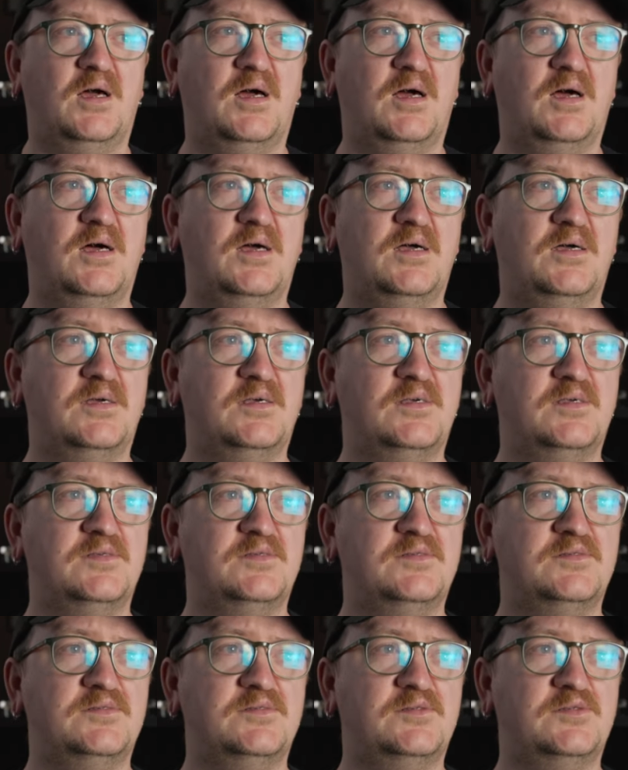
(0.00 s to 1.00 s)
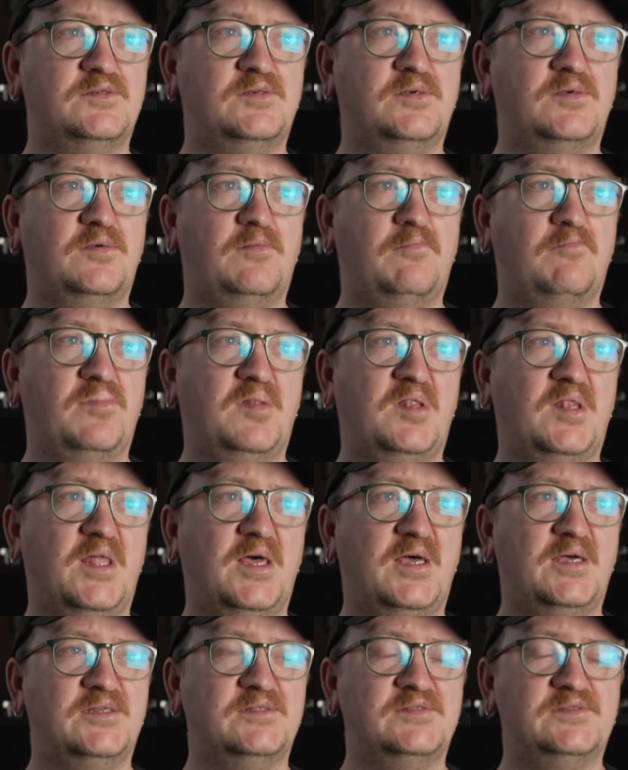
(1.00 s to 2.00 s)
I
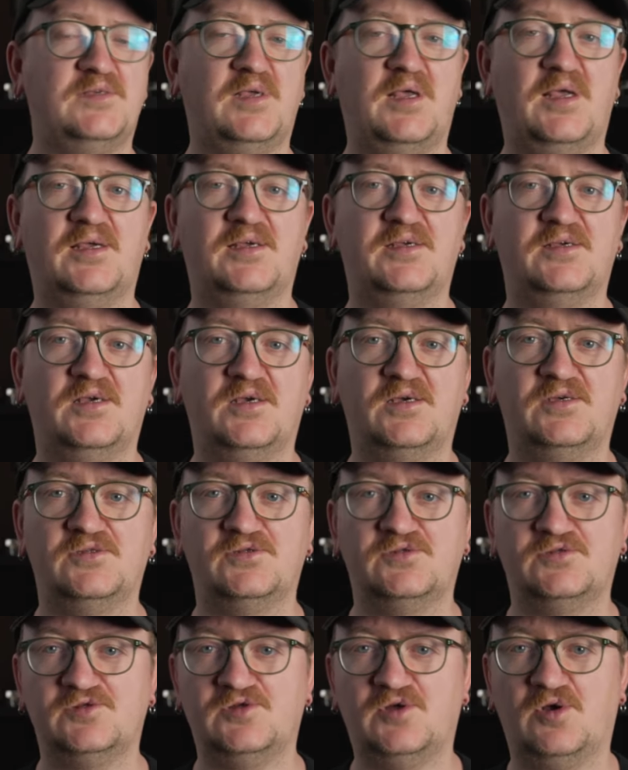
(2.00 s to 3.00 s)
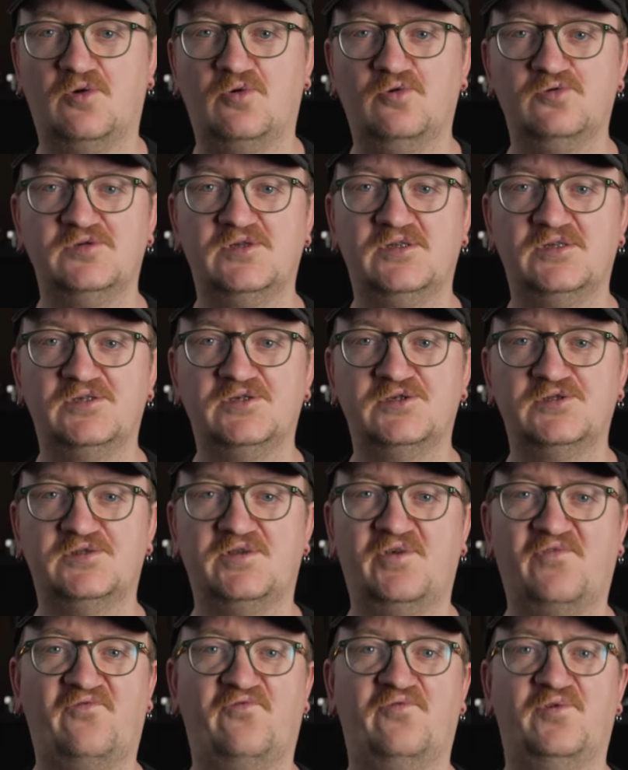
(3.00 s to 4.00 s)
planned a totally
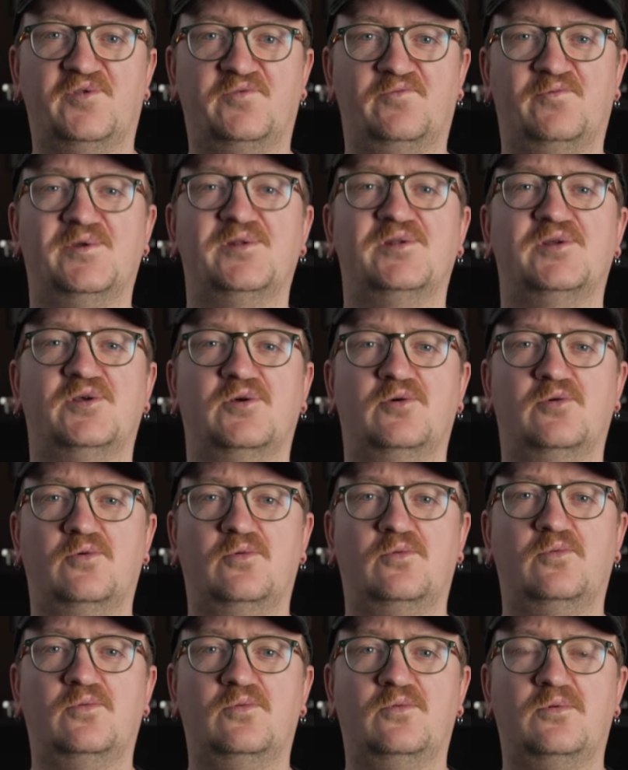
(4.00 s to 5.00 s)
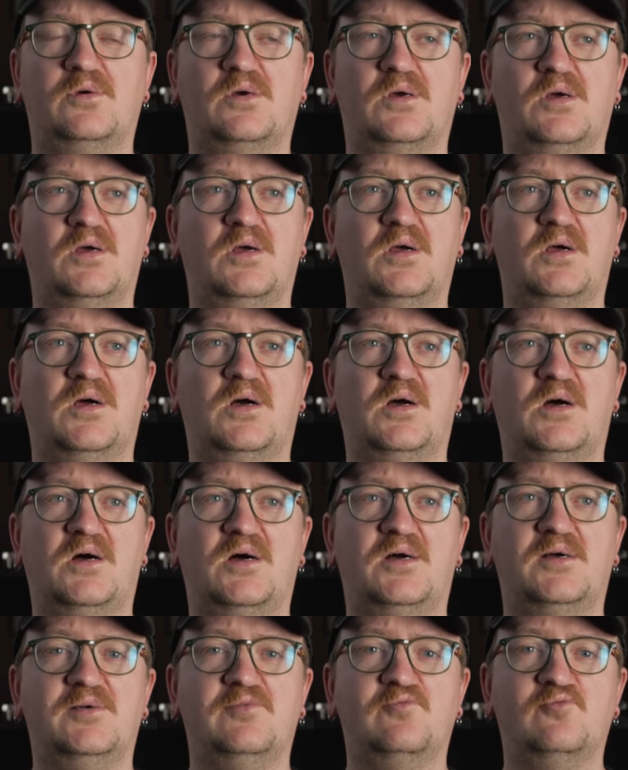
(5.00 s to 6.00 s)
different video.
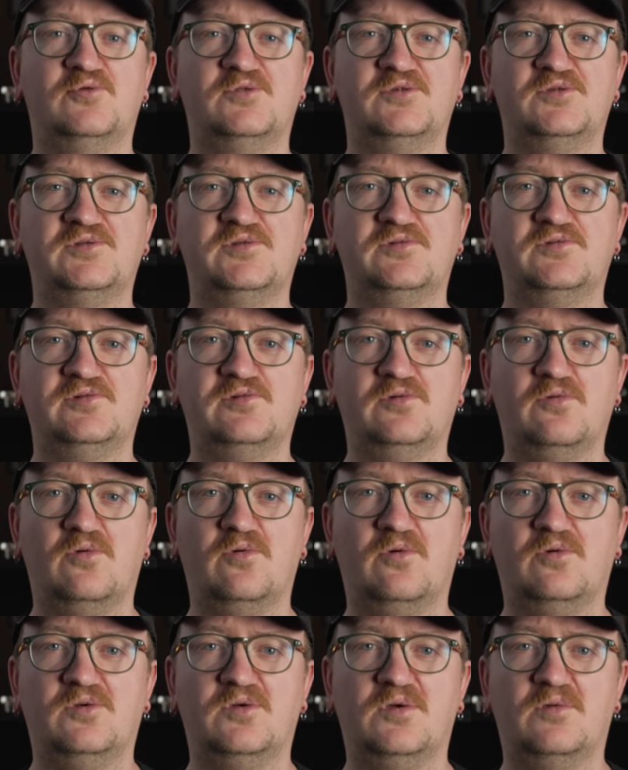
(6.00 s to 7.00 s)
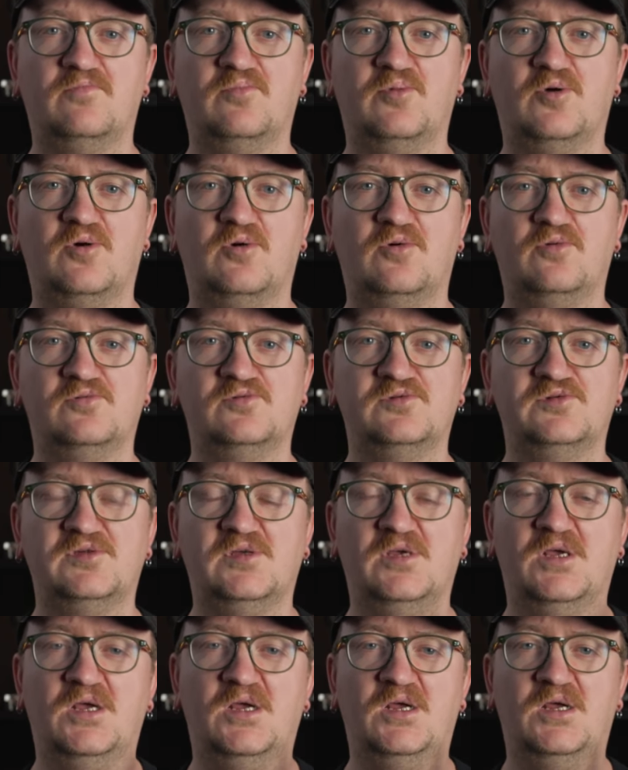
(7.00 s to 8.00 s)
I wanted to talk about,
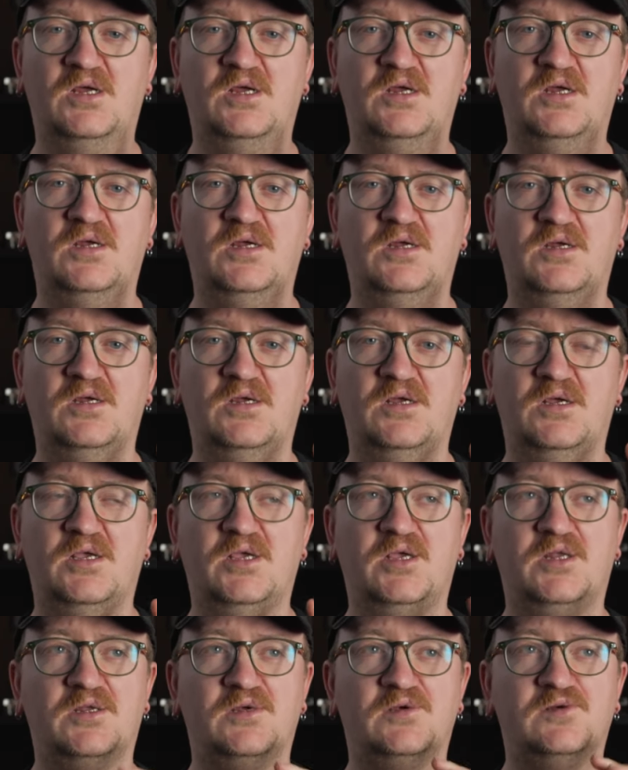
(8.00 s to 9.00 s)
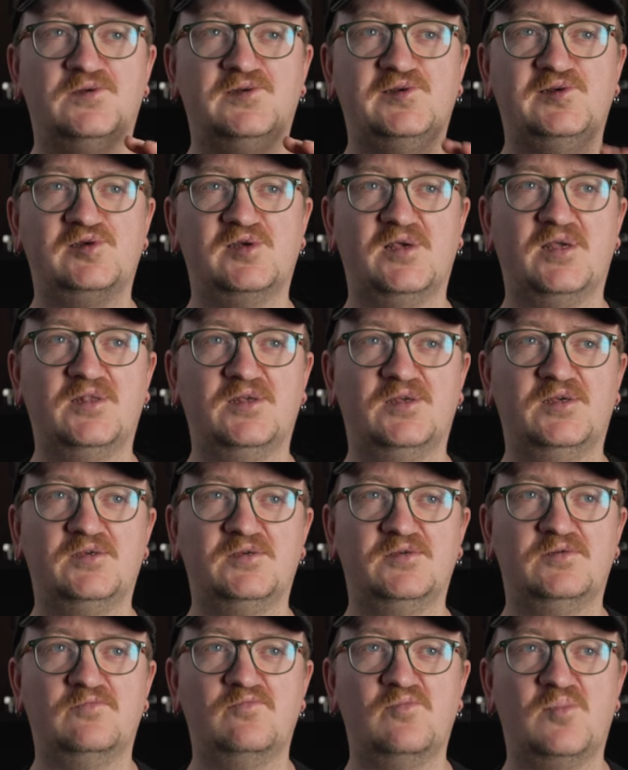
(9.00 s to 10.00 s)
you know,
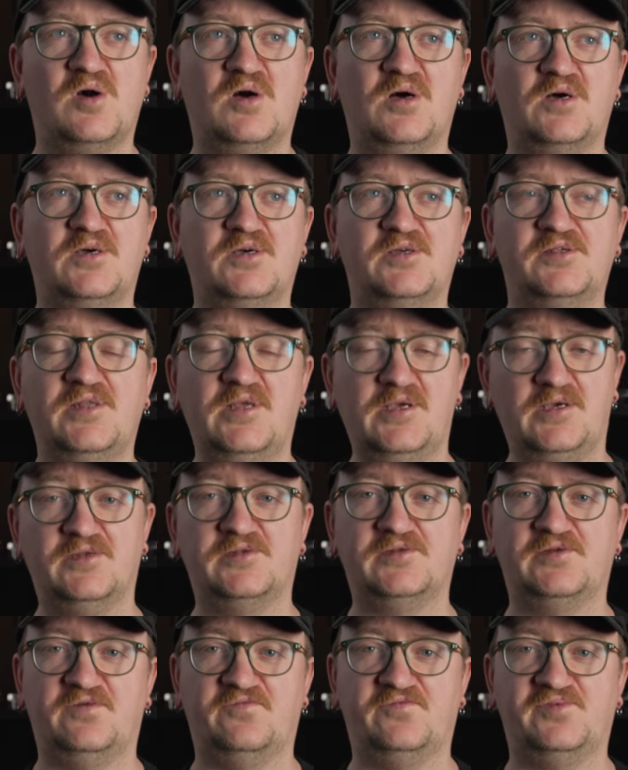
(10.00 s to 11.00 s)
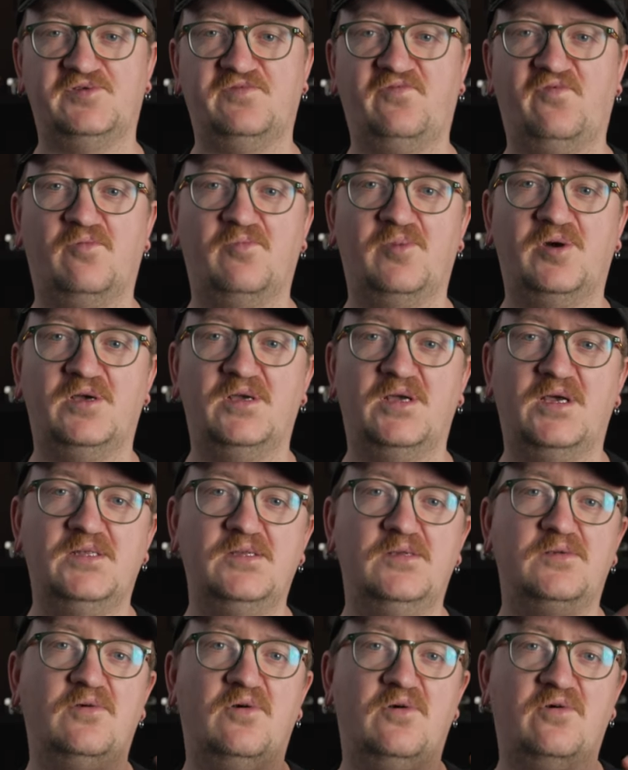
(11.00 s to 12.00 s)
scanning my negatives for my
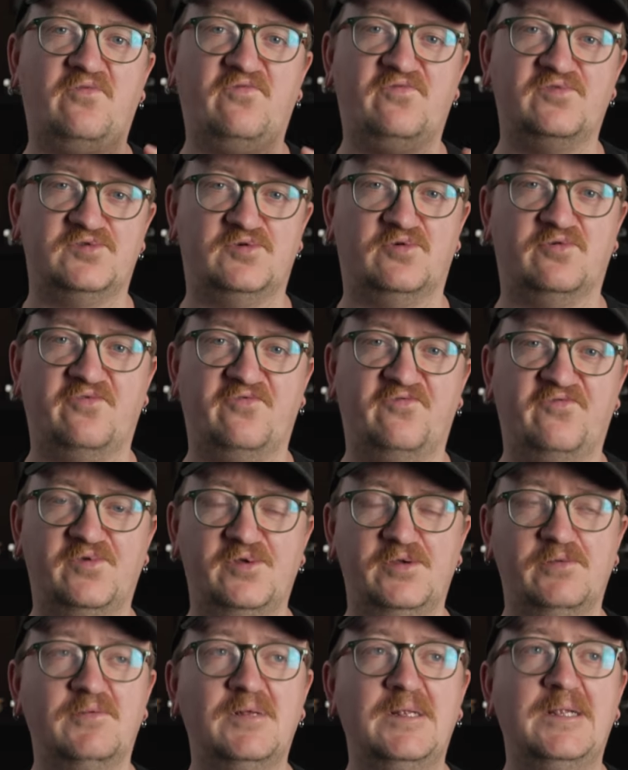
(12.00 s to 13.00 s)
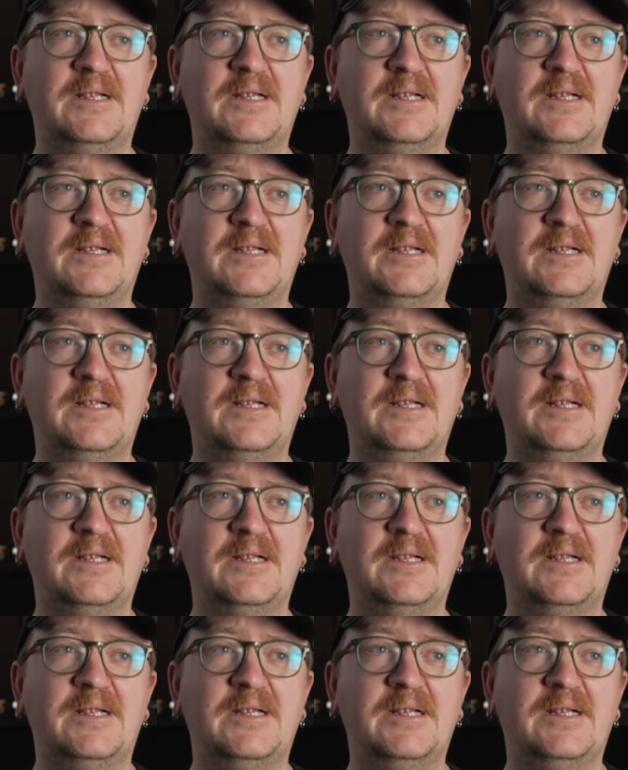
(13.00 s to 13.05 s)
analog photography.